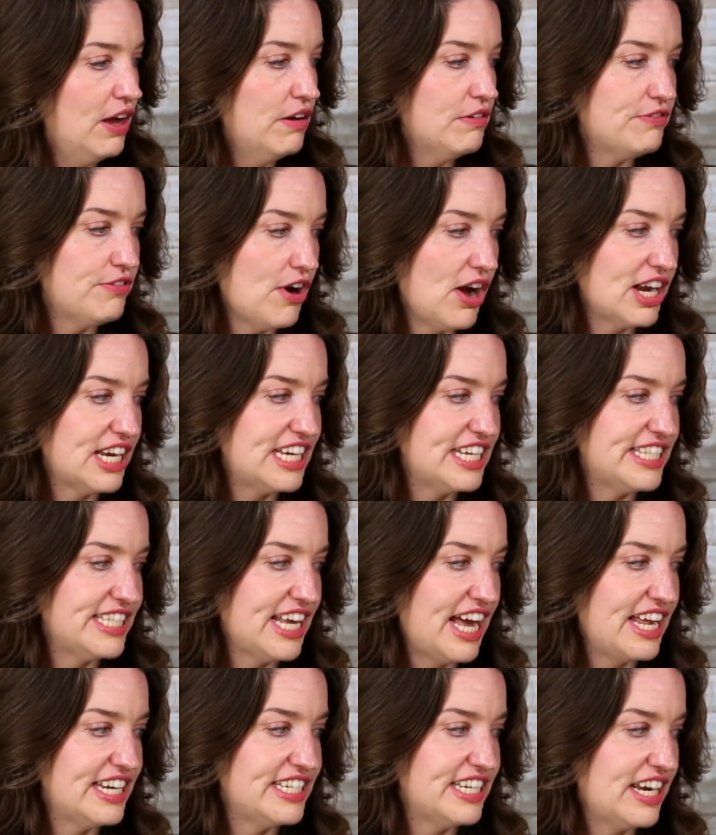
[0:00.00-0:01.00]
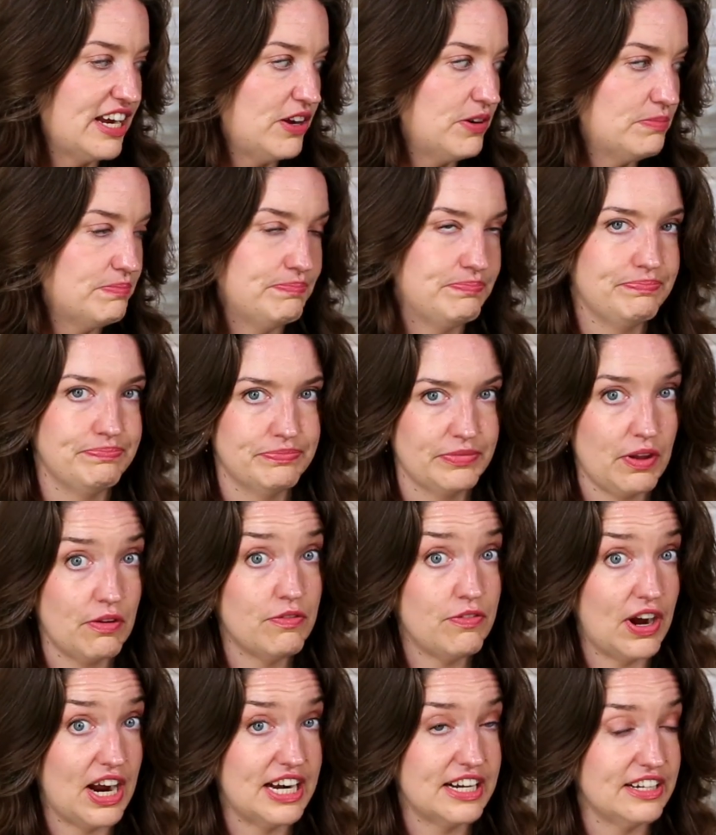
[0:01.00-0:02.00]
Froggy sat down.
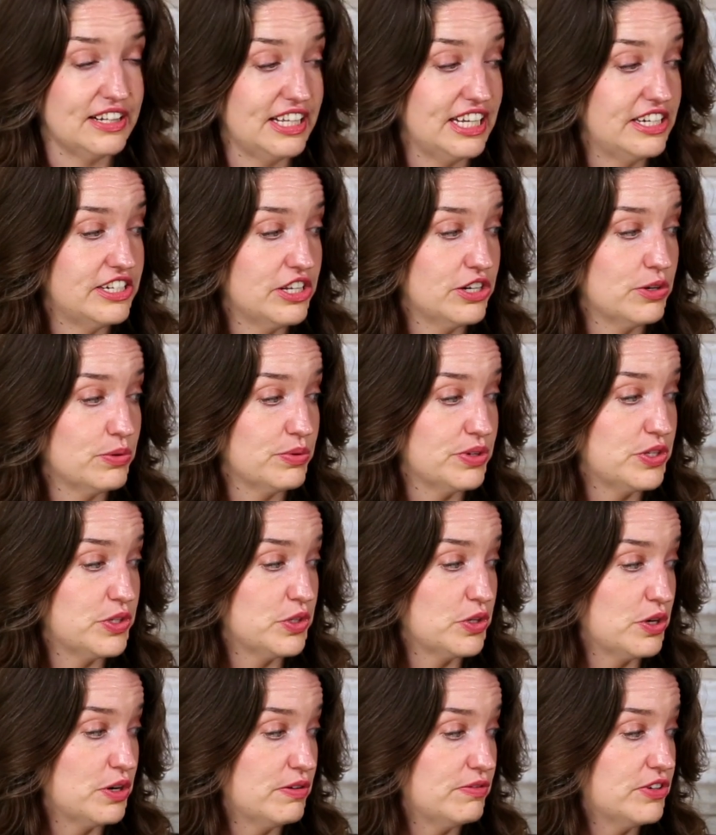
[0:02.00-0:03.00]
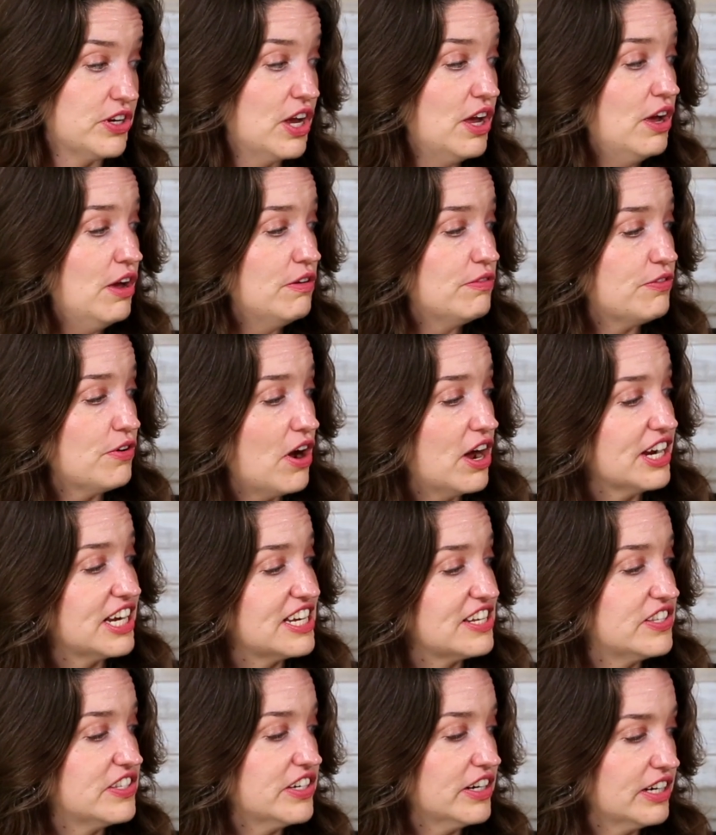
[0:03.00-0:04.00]
Finally, dinner was served.
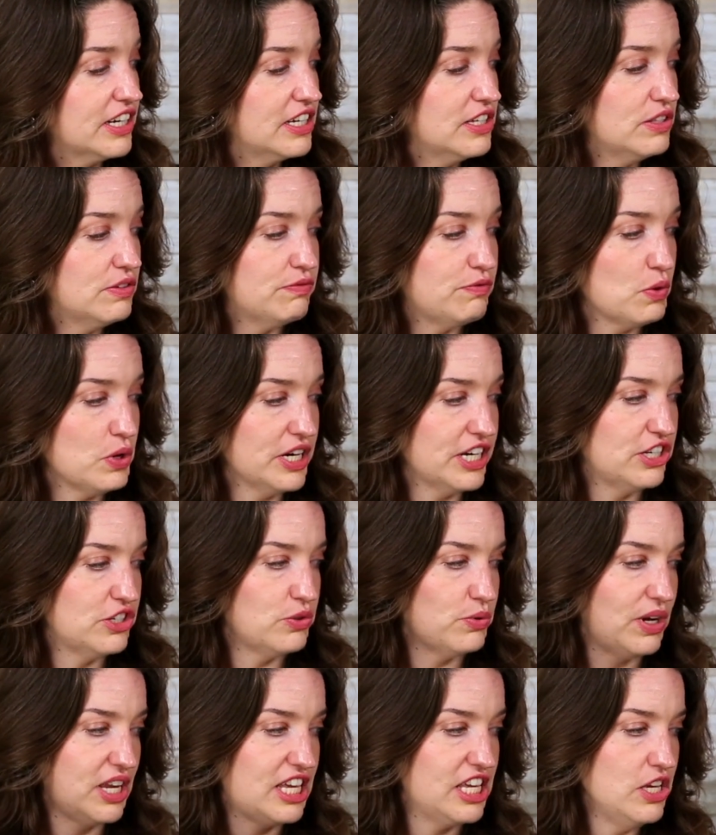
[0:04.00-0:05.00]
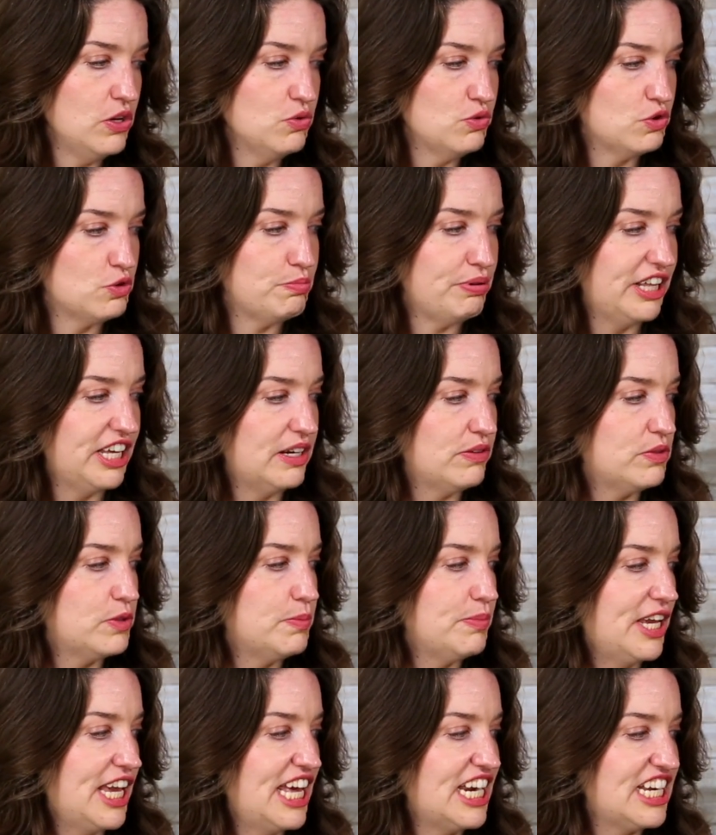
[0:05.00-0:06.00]
Froggy stuck his fork into a huge plate of
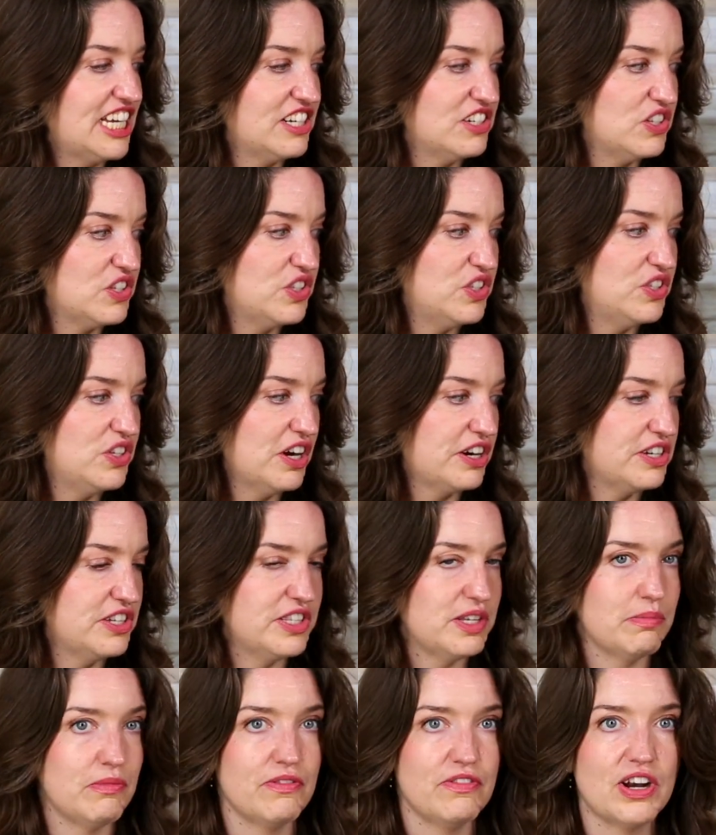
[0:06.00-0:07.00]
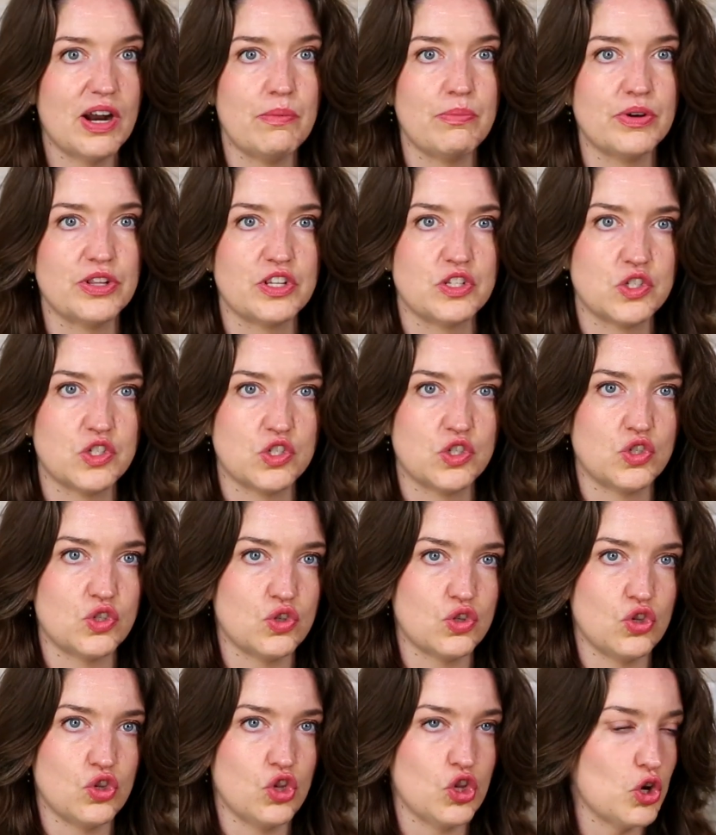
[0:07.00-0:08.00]
spaghetti and sucked some of it up with a
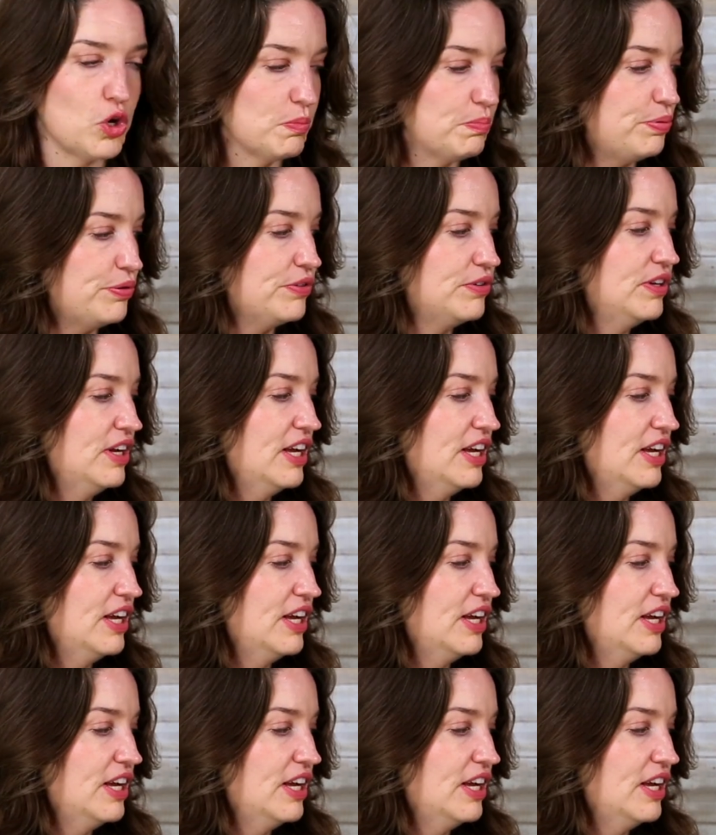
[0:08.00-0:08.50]
slurp.